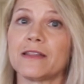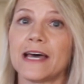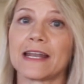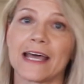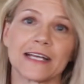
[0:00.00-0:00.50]

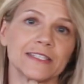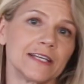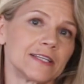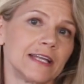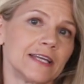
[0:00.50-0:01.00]
that acts
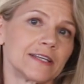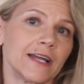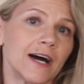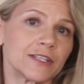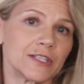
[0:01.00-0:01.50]
as an
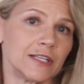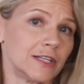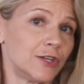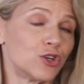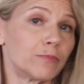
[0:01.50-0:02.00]

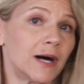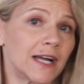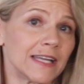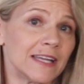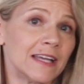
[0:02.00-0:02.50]
antioxidant in your
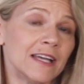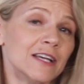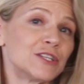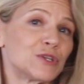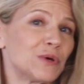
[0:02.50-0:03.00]
body.
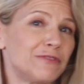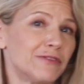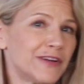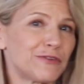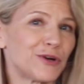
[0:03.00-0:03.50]
So if
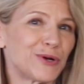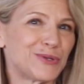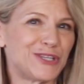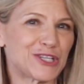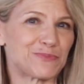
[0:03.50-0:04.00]
you've ever
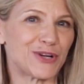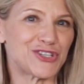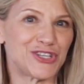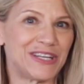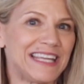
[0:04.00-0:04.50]
heard the
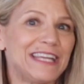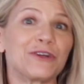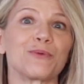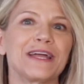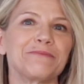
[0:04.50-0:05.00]
expression, eat
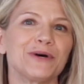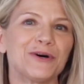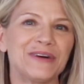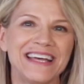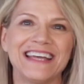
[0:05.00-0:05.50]
a
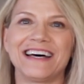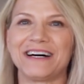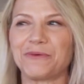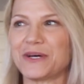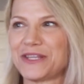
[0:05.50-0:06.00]
rainbow,
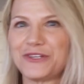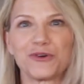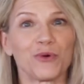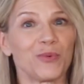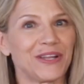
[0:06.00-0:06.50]
what
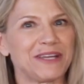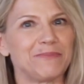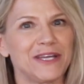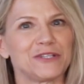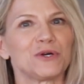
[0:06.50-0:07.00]
you're really
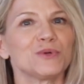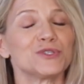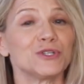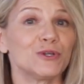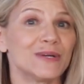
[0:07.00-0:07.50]
being told
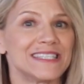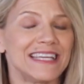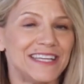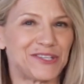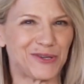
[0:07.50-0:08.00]
to do is
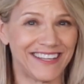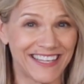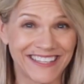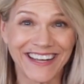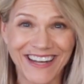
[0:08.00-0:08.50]
eat your
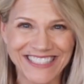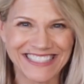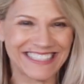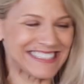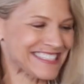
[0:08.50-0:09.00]

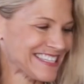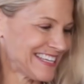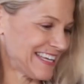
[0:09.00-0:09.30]
antioxidants.